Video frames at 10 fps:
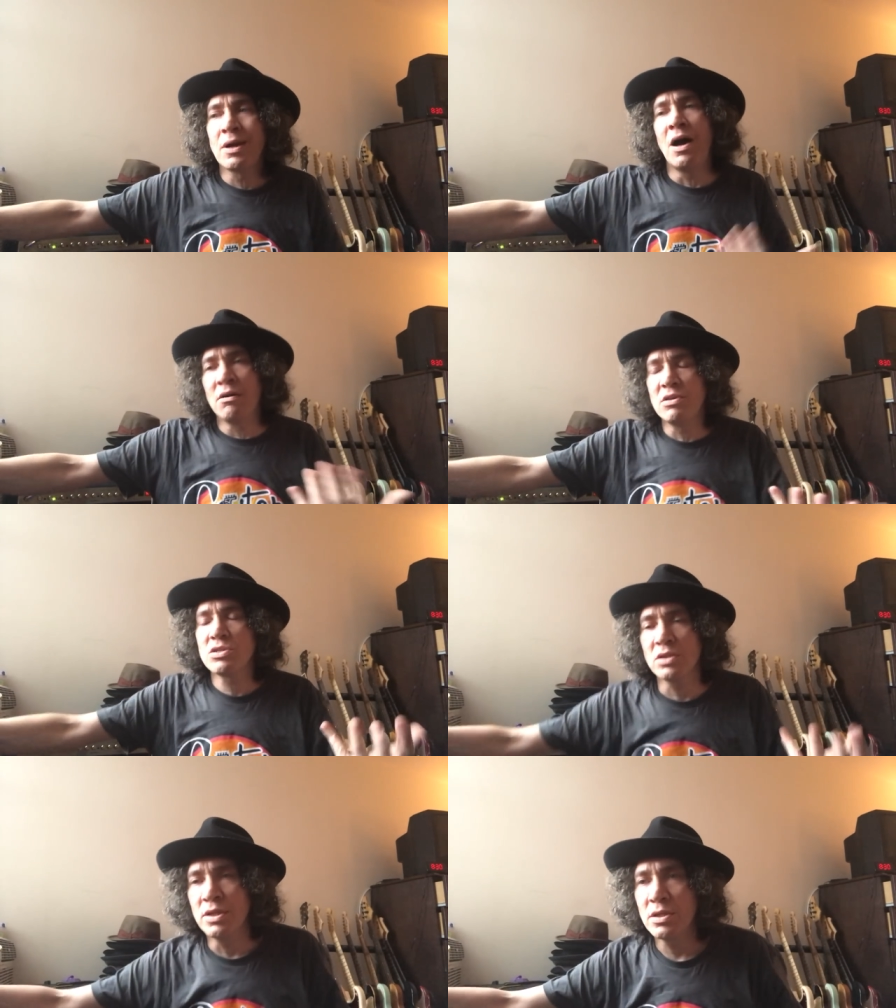
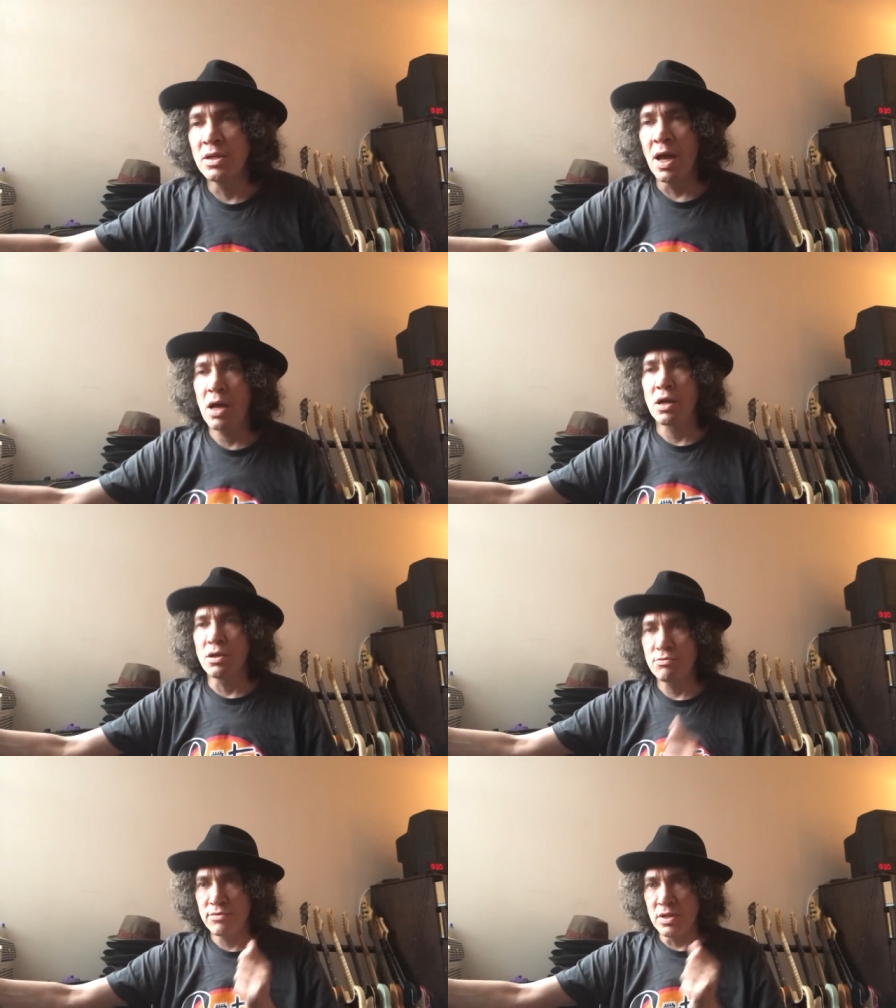obviously not
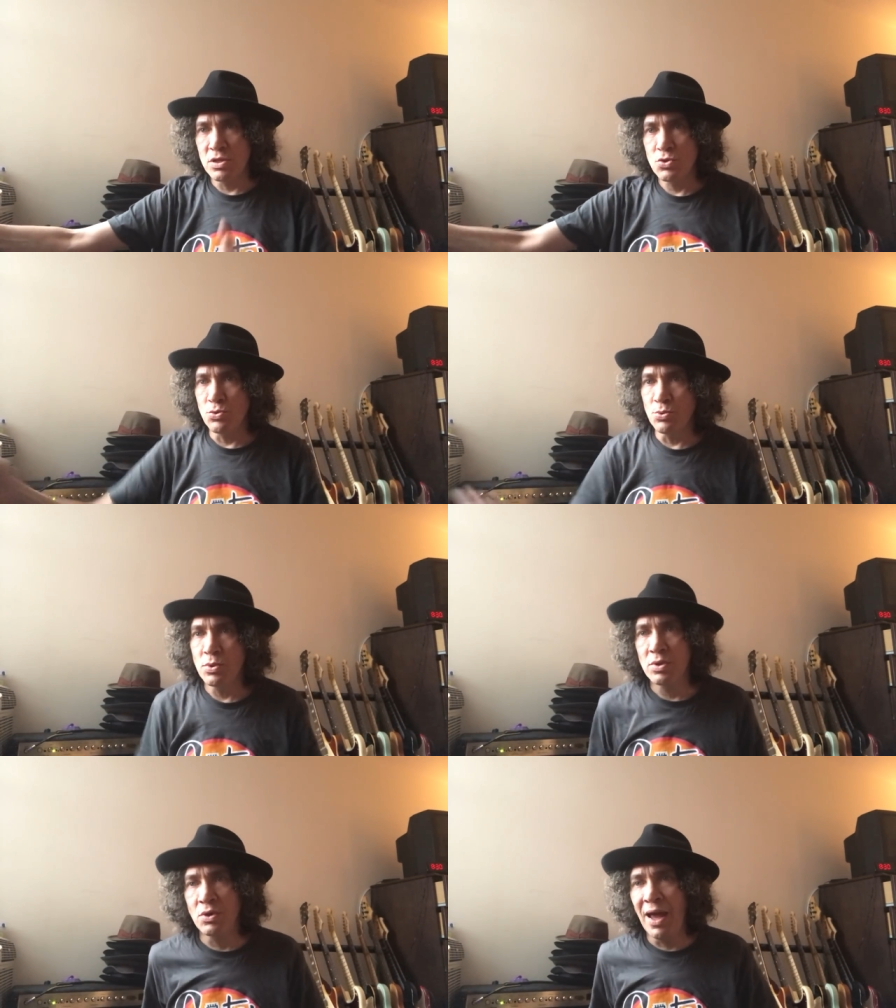gonna fit into
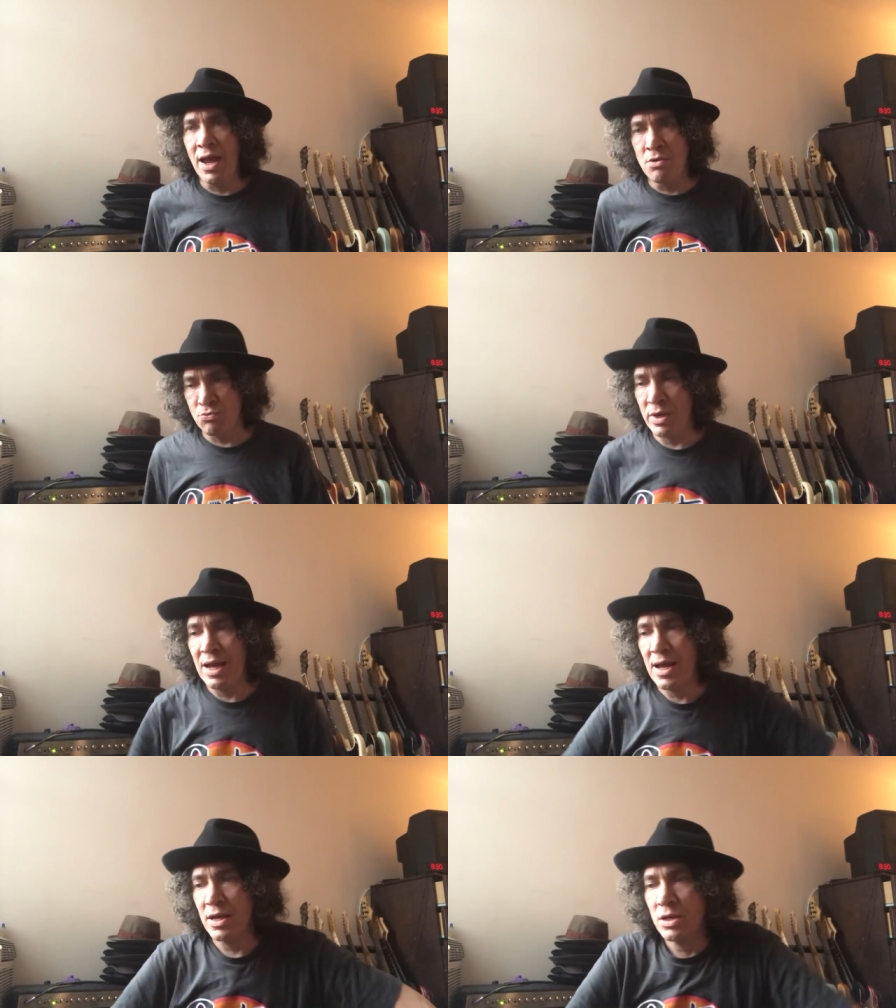every
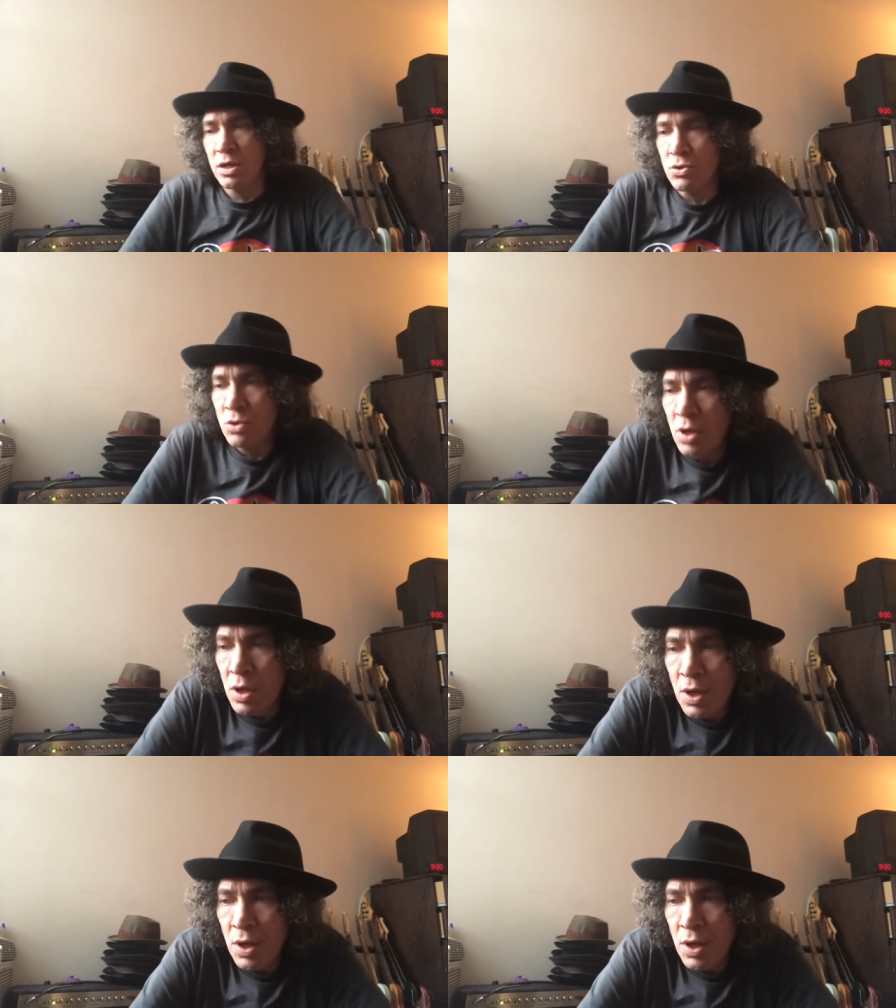hat here.